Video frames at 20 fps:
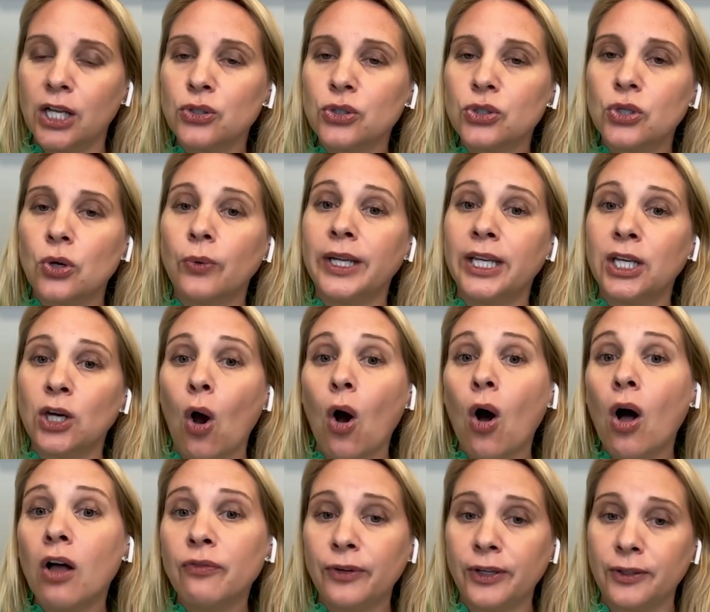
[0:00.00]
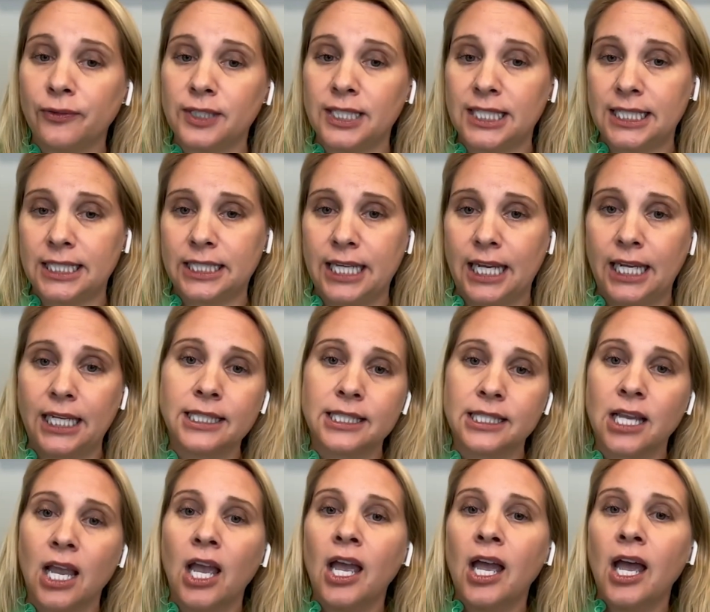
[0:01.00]
So in all 50 states,
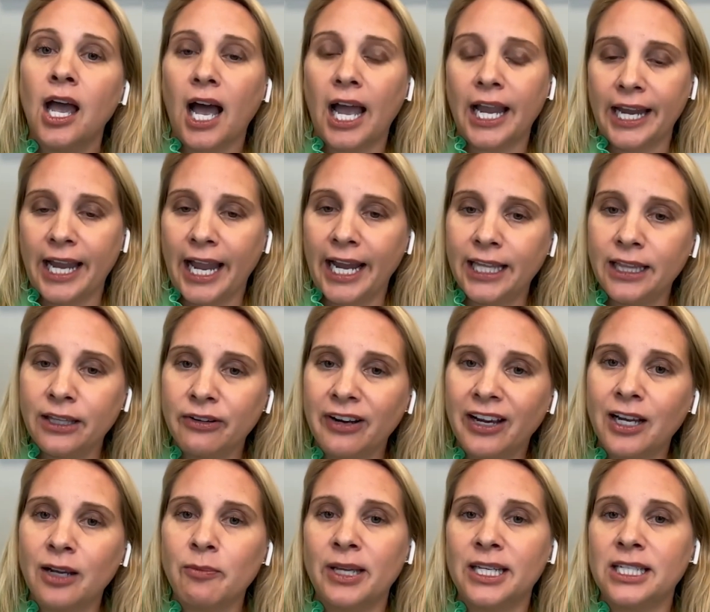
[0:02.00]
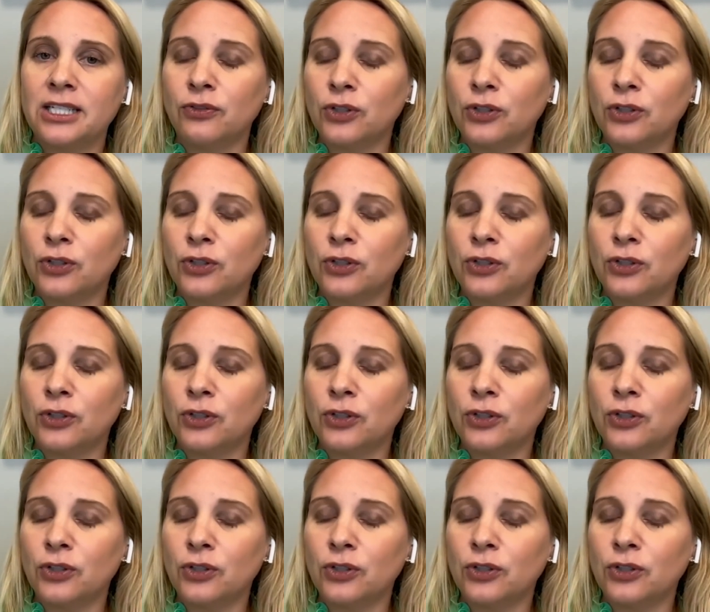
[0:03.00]
I highly recommend,